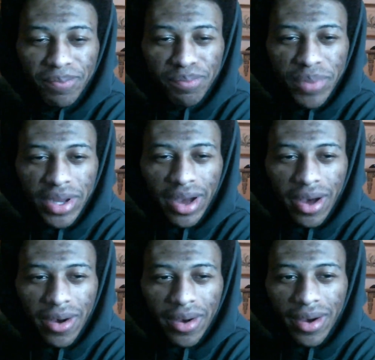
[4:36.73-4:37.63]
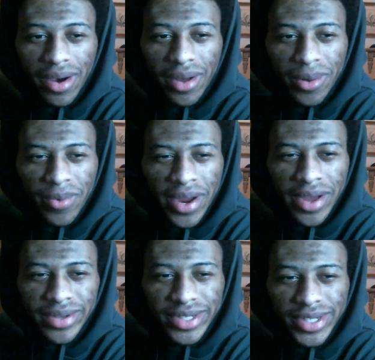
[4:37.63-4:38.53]
be all
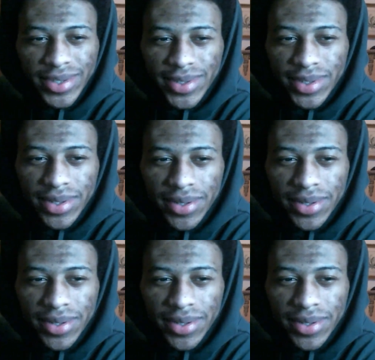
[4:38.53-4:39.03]
around just